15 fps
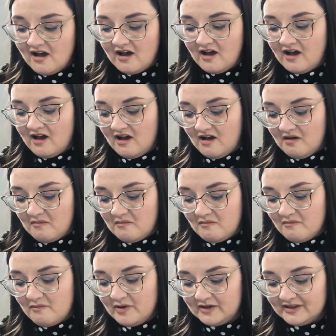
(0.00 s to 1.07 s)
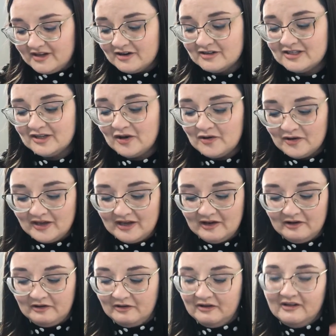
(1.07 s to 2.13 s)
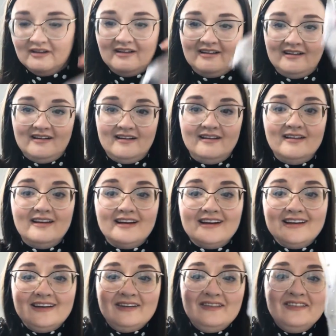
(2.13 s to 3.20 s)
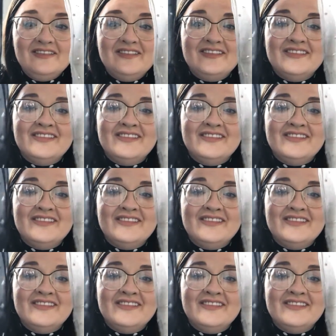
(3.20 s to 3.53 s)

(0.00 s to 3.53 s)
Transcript: But they're so cute. Look at them.